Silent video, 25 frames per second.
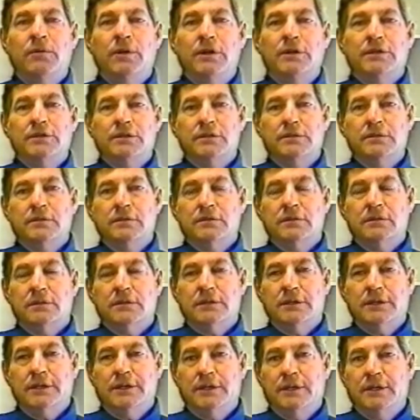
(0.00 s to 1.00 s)
resin.
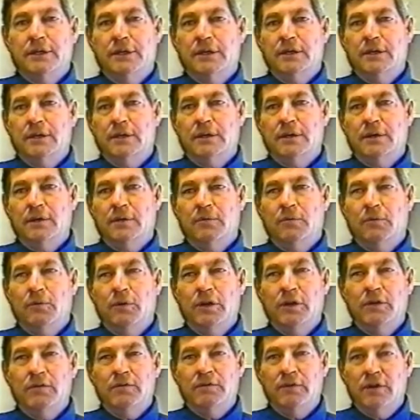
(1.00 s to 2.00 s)

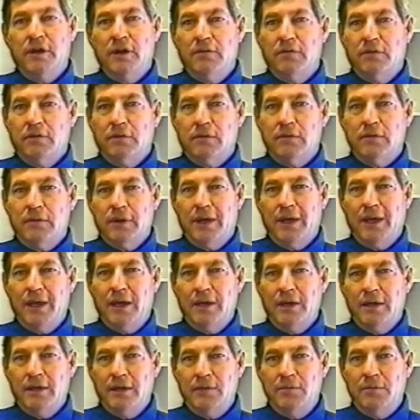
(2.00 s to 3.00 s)
We have never
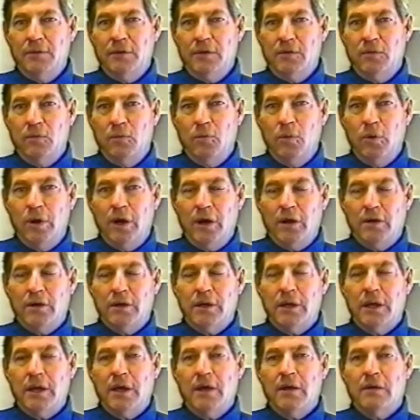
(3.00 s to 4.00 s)
had anybody wear
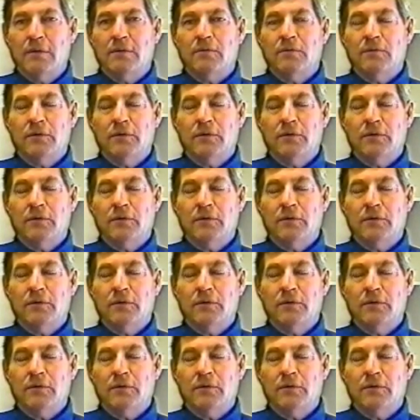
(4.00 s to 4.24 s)
it out.